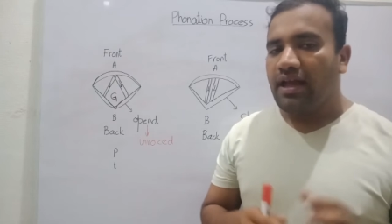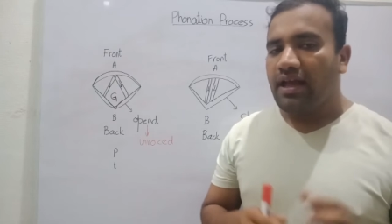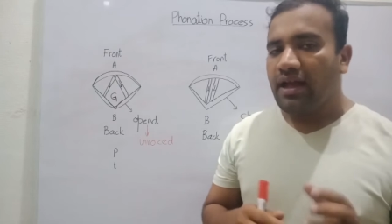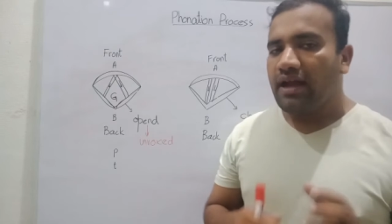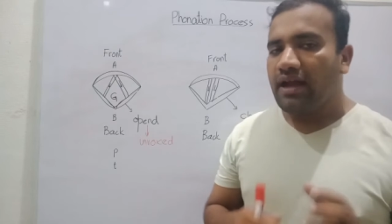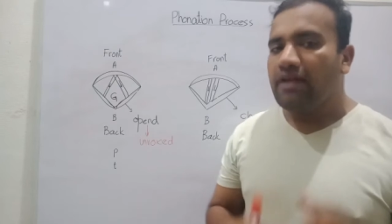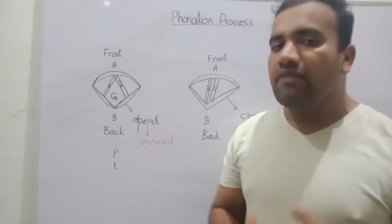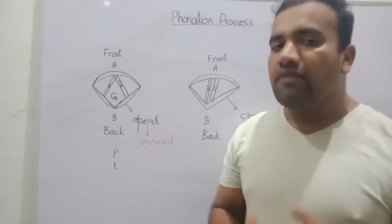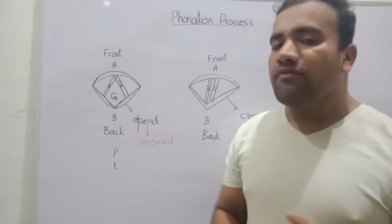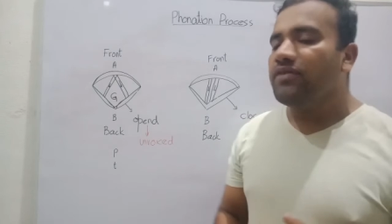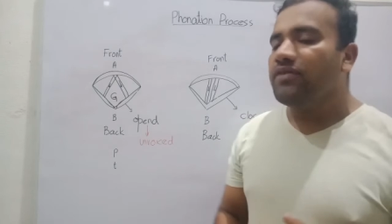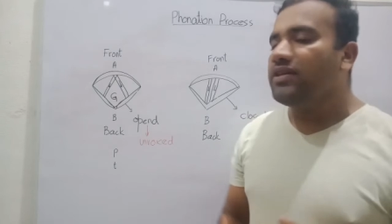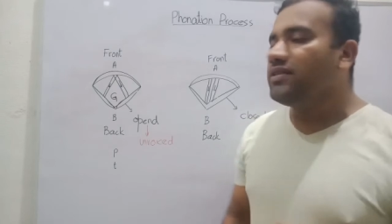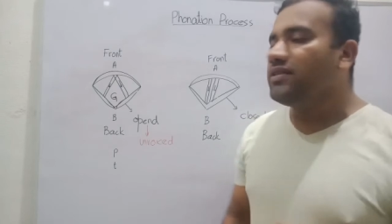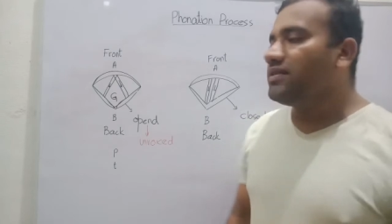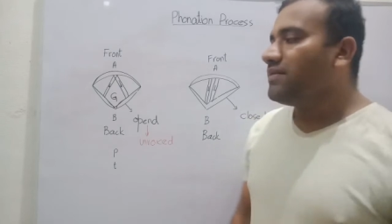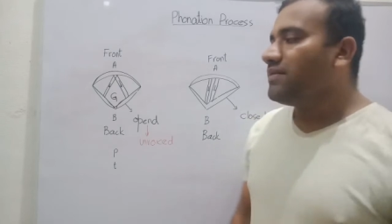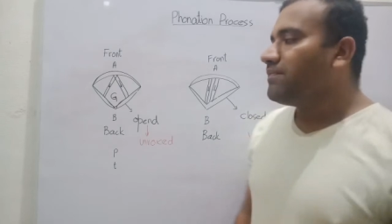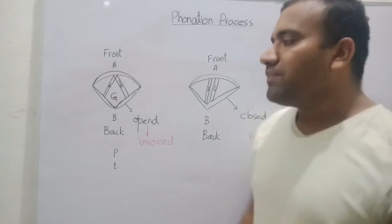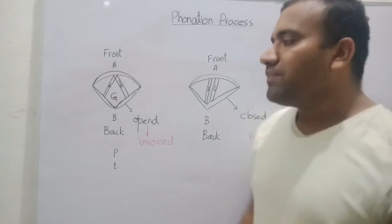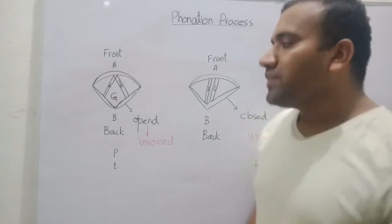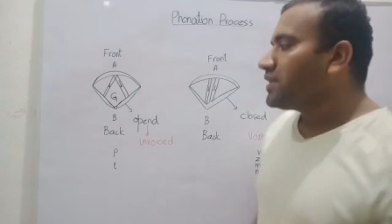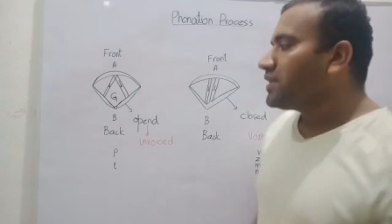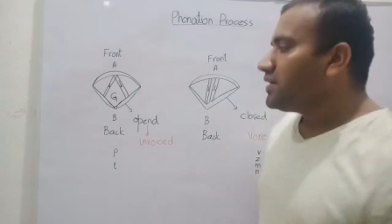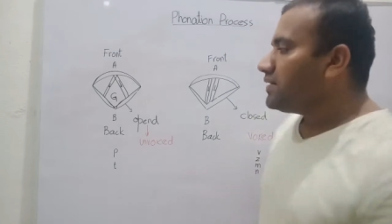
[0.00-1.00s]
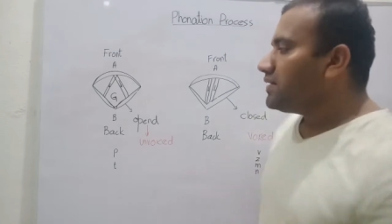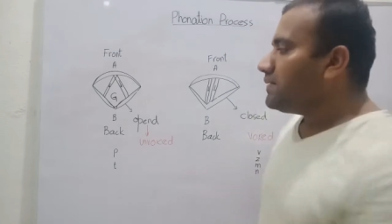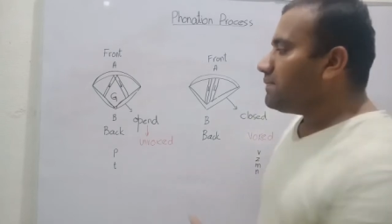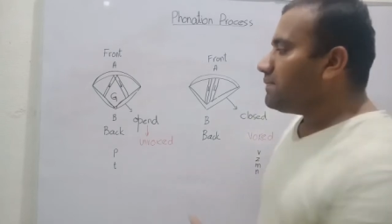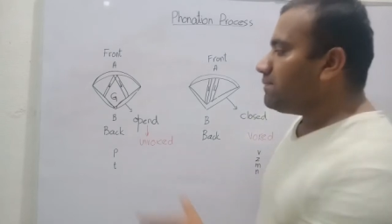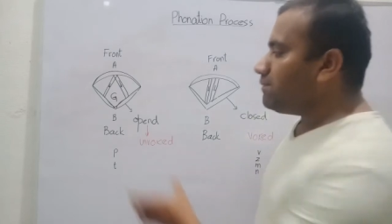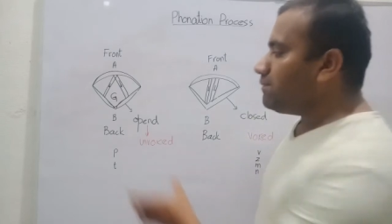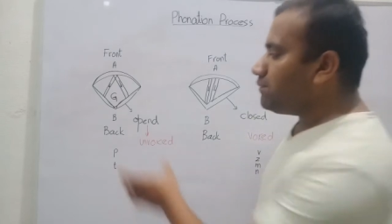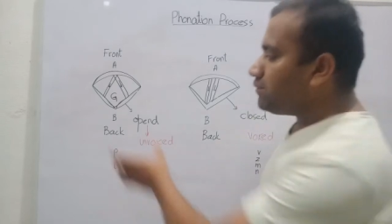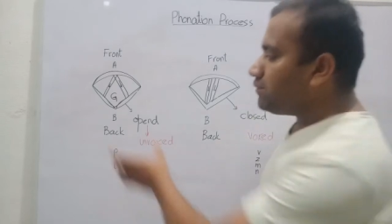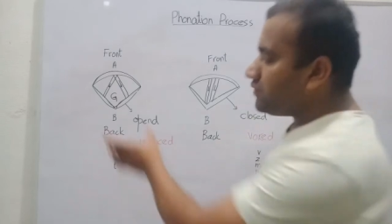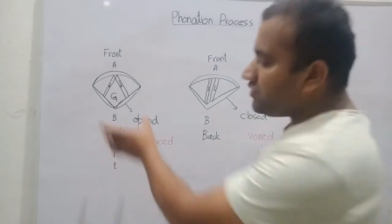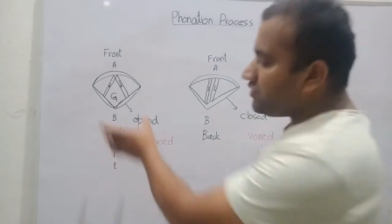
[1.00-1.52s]
And when
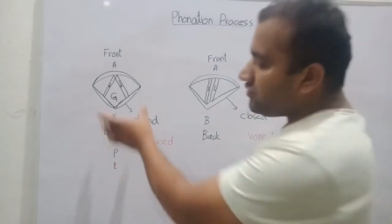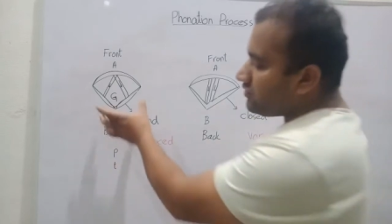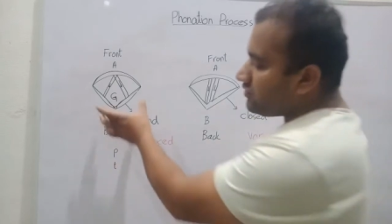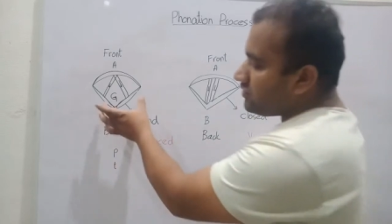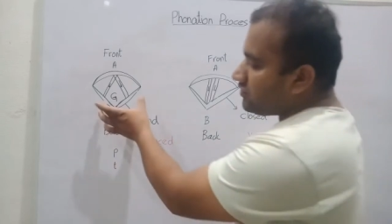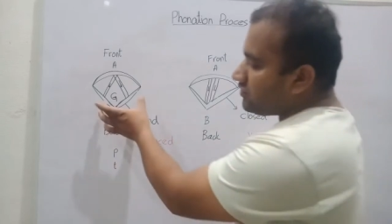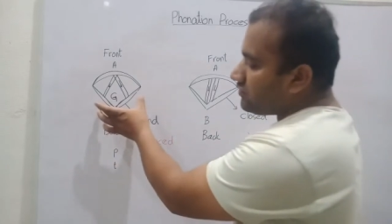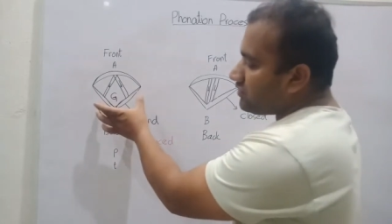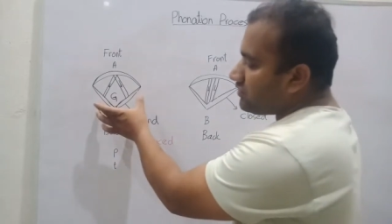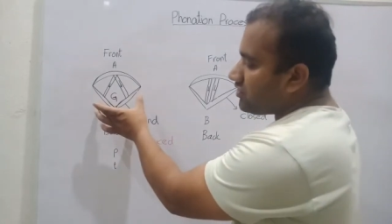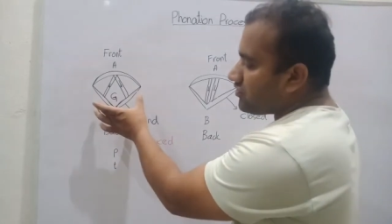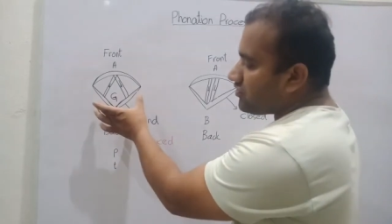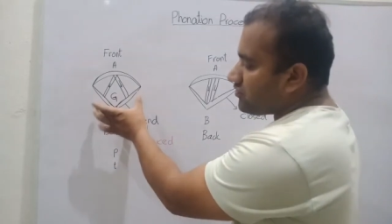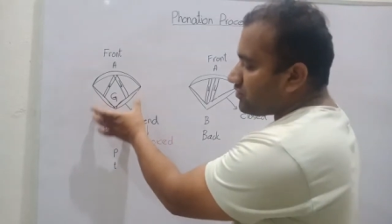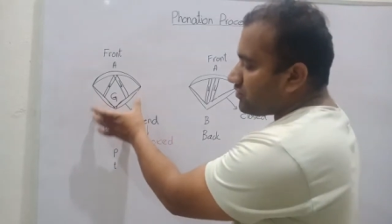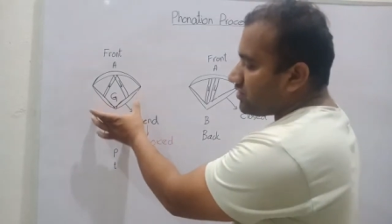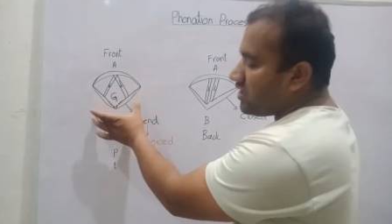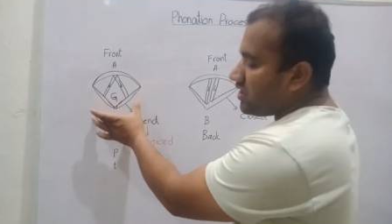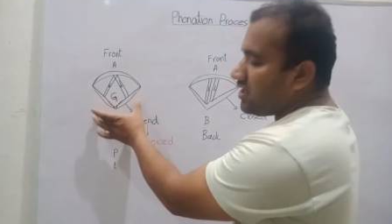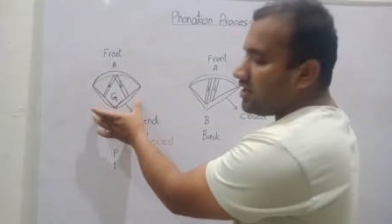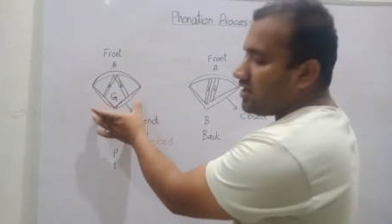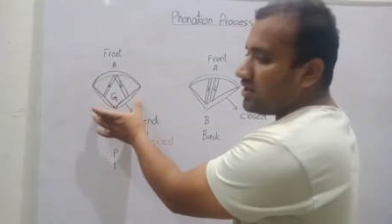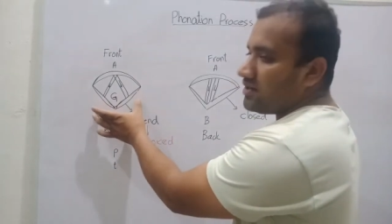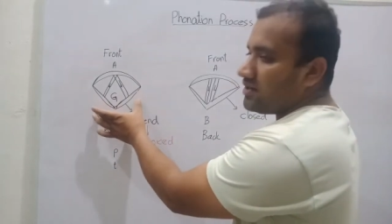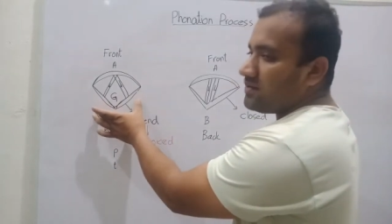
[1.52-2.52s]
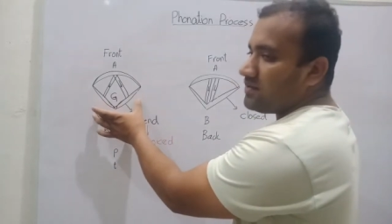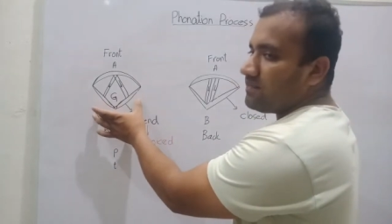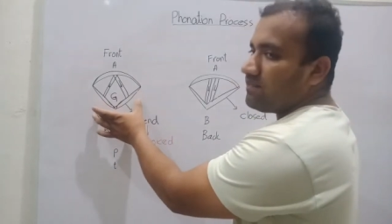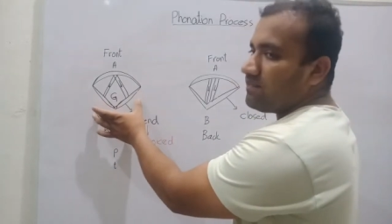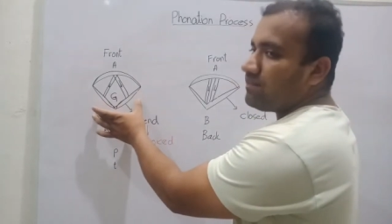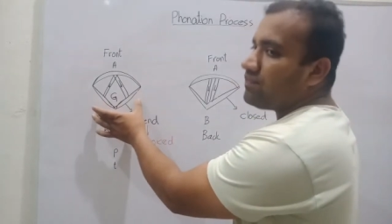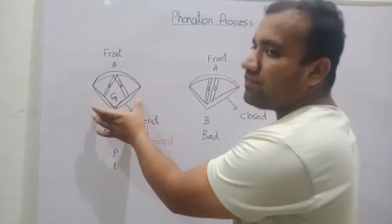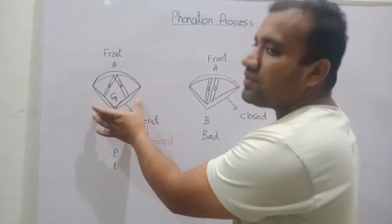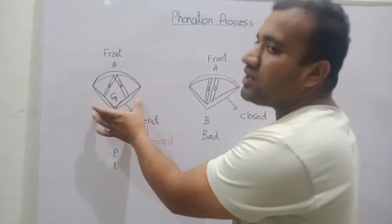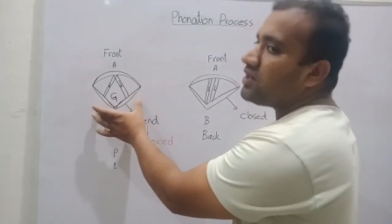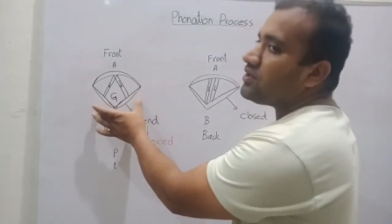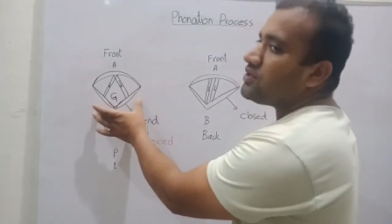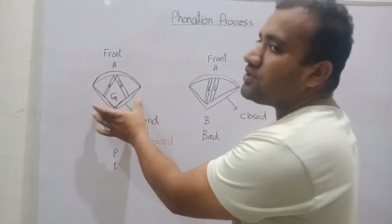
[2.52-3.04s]
this is the state
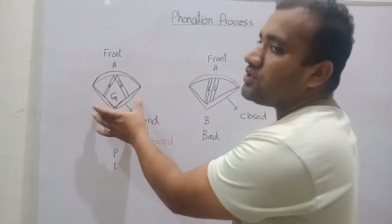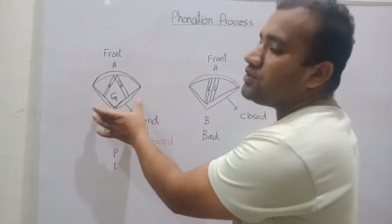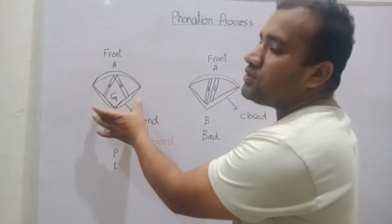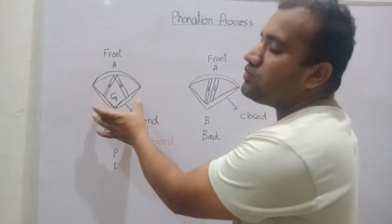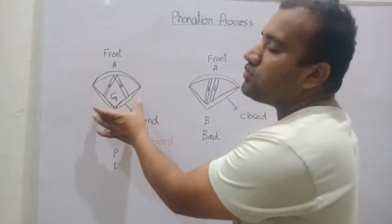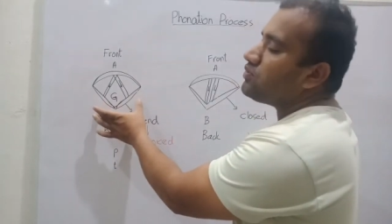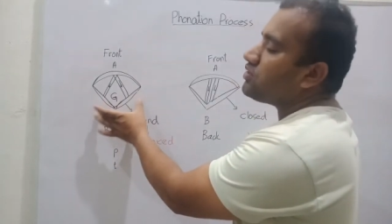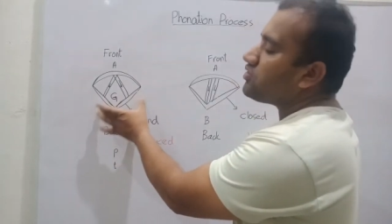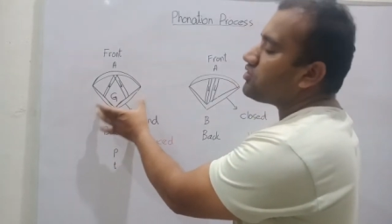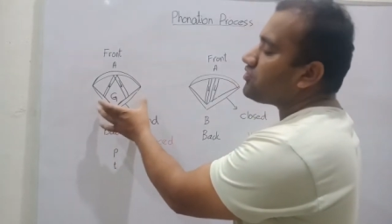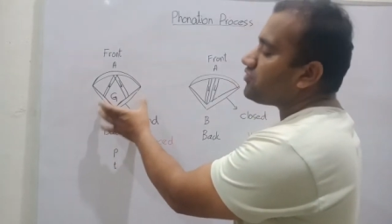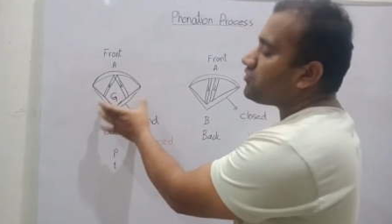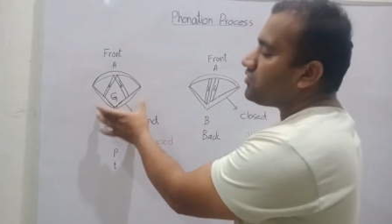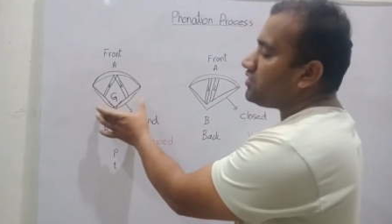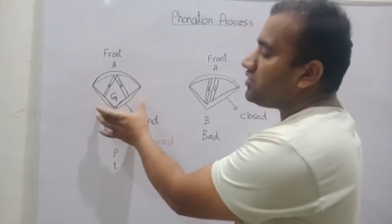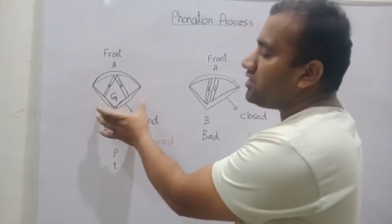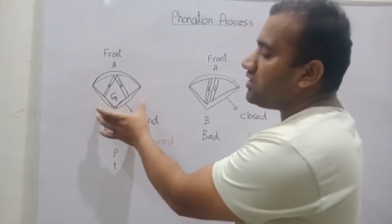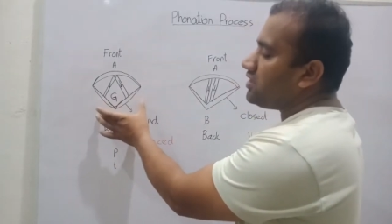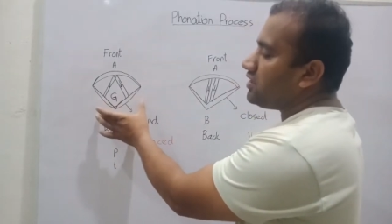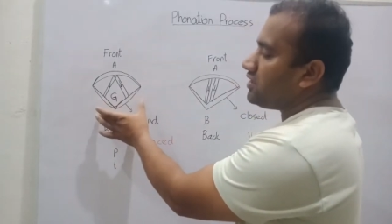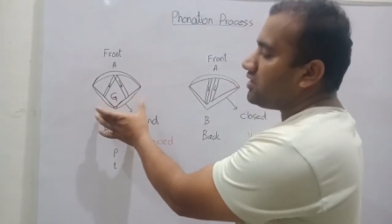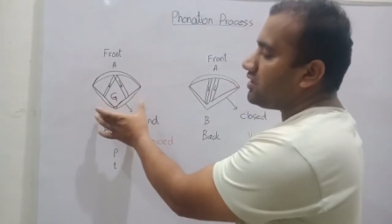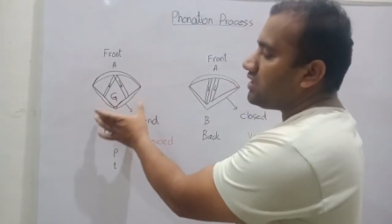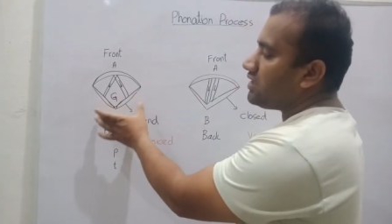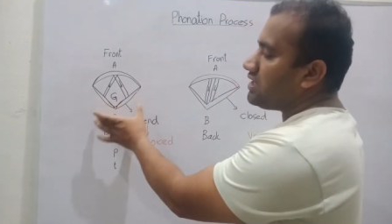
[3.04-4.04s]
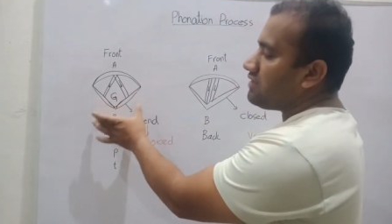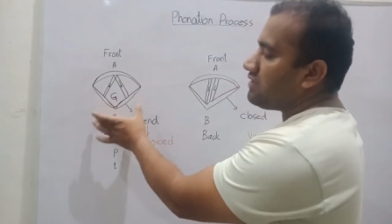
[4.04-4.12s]
that you are seeing,